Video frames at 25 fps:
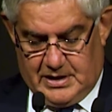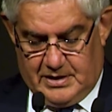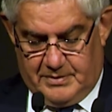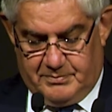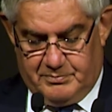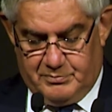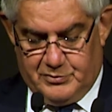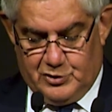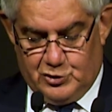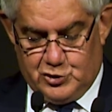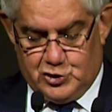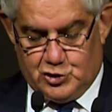
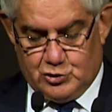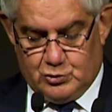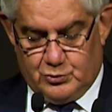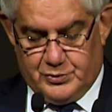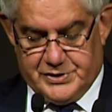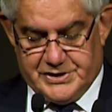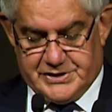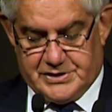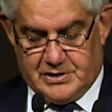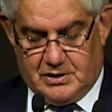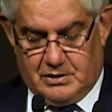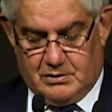mutual
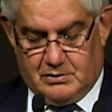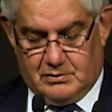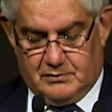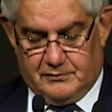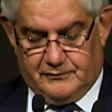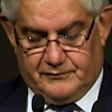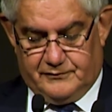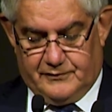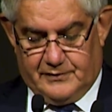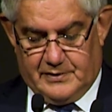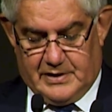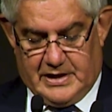
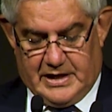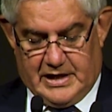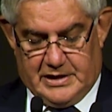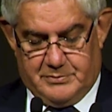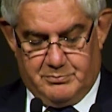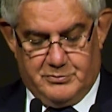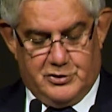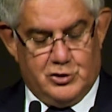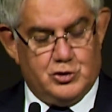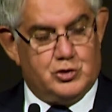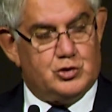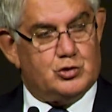resolve and
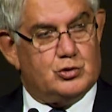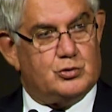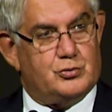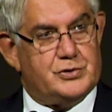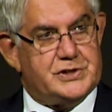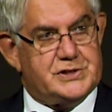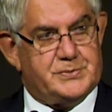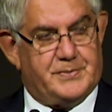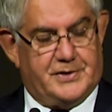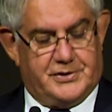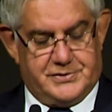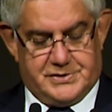mutual
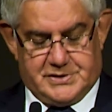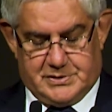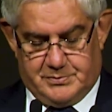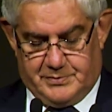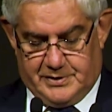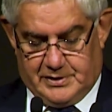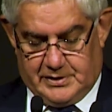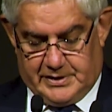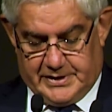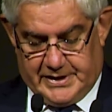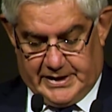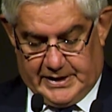
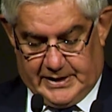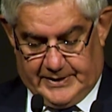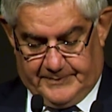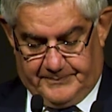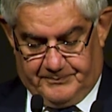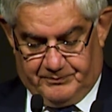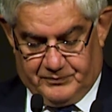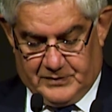responsibility.